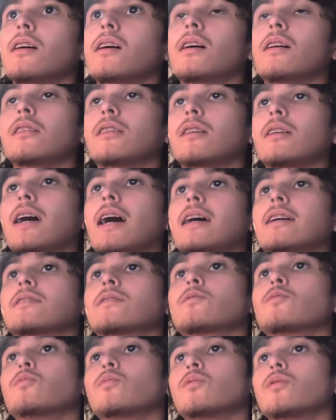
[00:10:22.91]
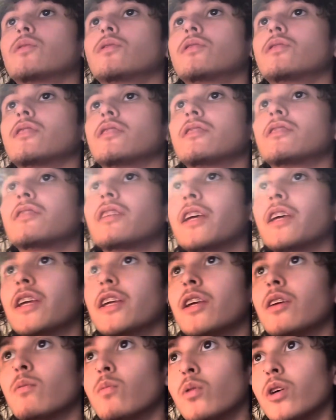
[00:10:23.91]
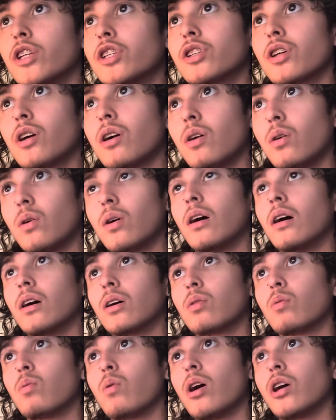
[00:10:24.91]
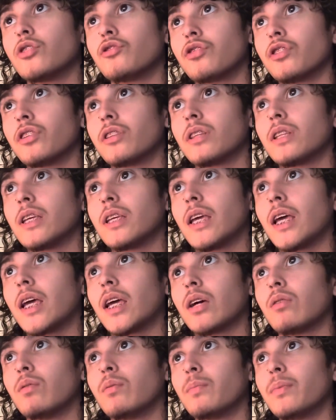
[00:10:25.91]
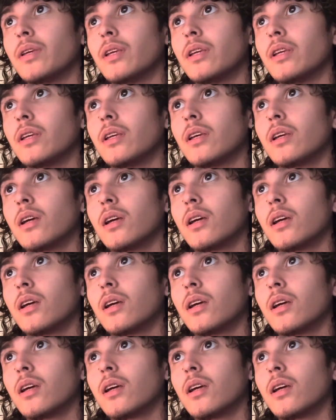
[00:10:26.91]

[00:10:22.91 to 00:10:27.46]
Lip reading: asks to state in which quadrant the angle P